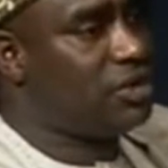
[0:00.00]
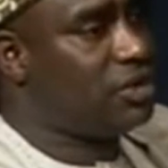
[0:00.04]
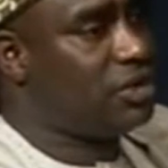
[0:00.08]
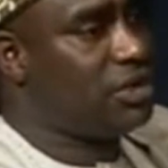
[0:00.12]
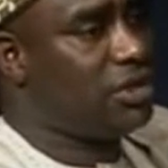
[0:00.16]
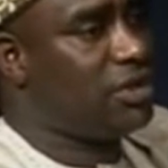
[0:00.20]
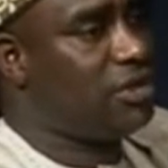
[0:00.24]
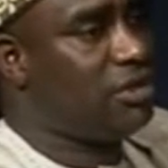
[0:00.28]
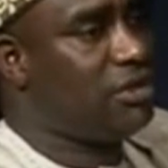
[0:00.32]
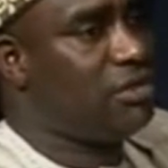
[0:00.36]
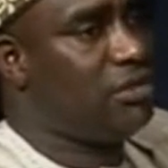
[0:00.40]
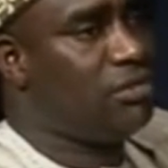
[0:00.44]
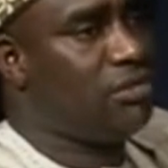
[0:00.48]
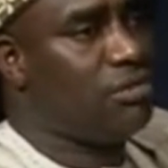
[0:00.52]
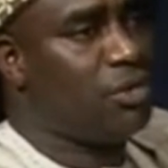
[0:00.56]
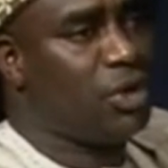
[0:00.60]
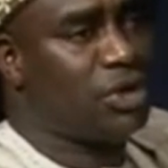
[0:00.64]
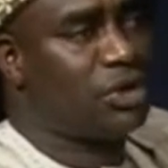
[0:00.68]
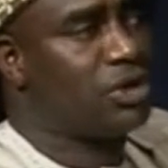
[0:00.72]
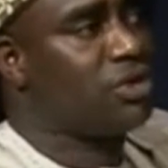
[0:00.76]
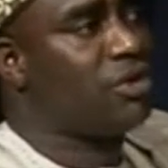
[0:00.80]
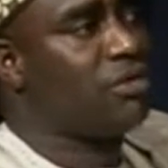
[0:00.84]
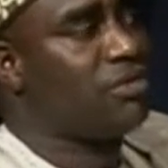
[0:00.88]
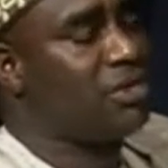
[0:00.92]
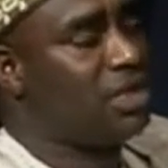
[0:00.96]
in most
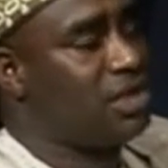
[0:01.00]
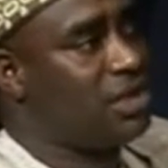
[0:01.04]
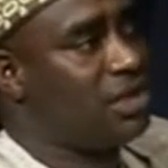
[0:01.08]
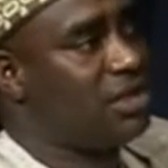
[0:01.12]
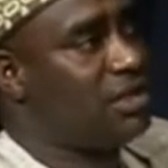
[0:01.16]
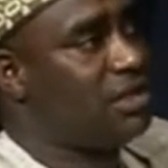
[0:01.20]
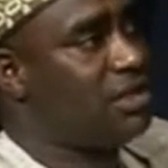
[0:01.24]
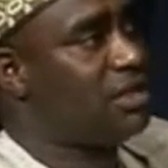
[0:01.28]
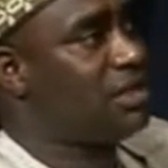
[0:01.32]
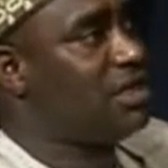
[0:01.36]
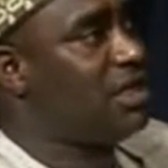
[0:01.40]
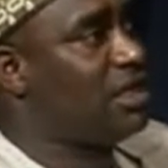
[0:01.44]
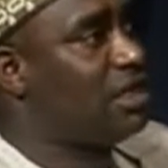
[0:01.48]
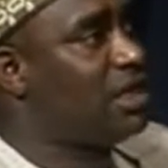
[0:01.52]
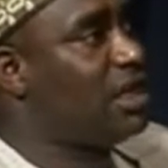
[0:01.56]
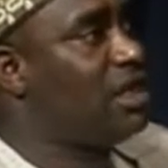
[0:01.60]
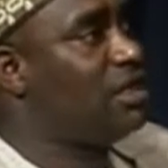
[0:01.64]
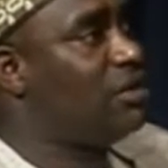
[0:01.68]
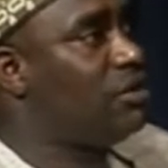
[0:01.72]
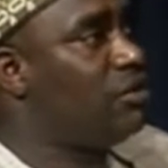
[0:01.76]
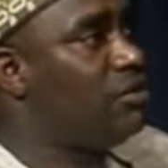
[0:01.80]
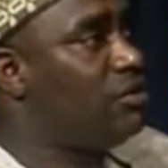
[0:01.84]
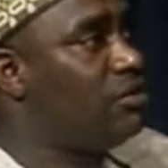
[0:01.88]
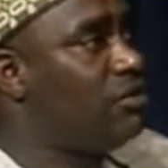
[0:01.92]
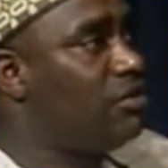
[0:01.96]
of the cases that I
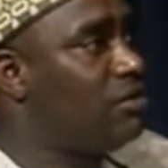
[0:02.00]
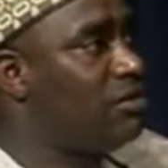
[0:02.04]
know,